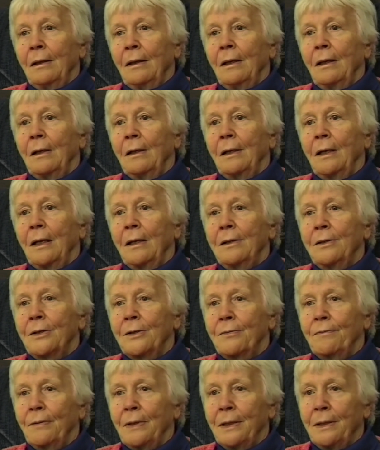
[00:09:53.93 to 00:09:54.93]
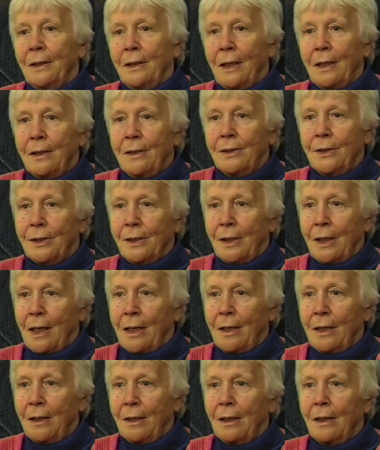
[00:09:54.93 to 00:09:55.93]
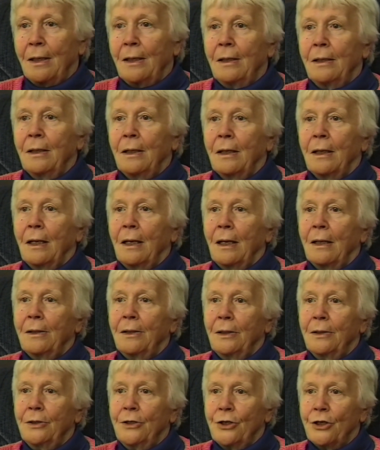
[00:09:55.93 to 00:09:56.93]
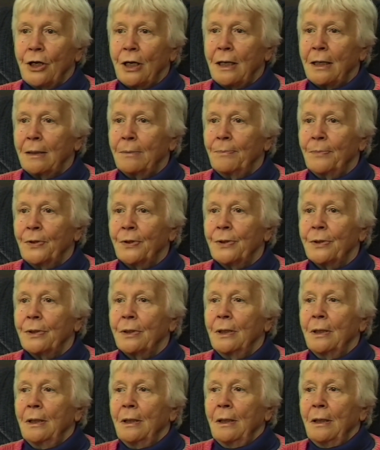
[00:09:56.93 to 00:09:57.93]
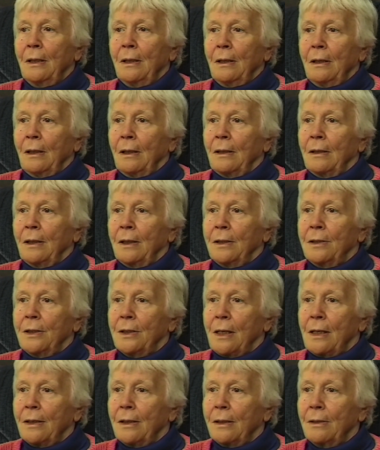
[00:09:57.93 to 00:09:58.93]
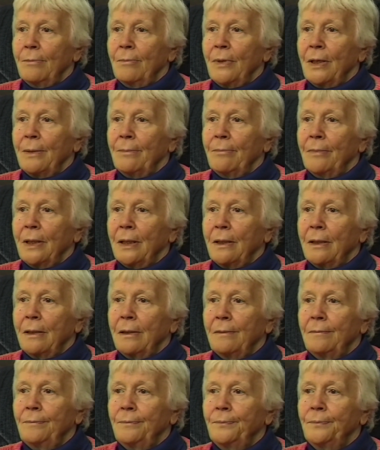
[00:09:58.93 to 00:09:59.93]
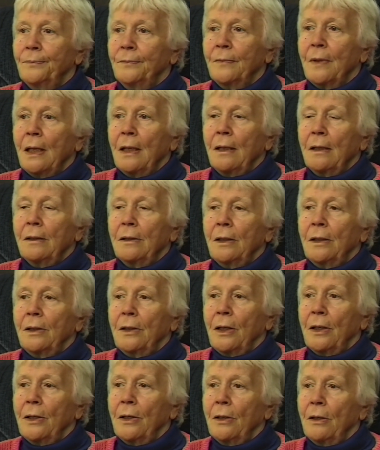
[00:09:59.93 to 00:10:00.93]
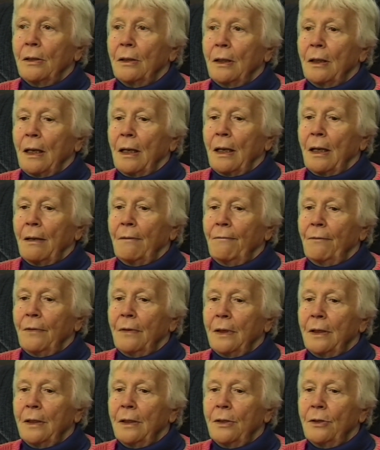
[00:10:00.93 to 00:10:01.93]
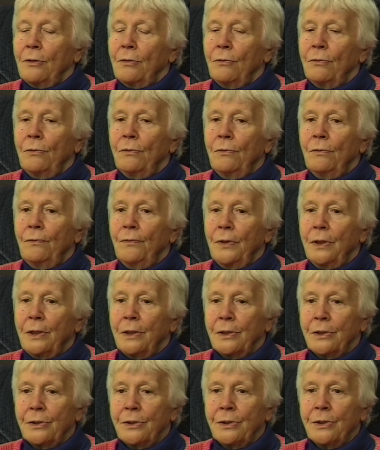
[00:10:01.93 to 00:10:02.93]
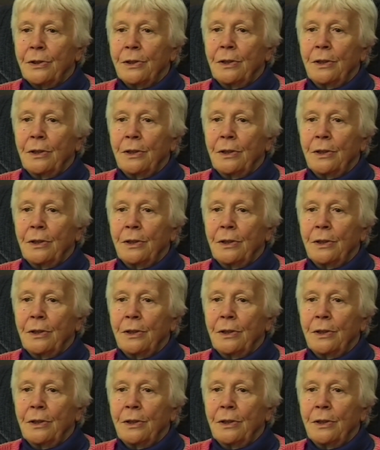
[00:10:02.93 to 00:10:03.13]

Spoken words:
And that's when they stayed there, they got the jobs. And this I remember, that every 2 weeks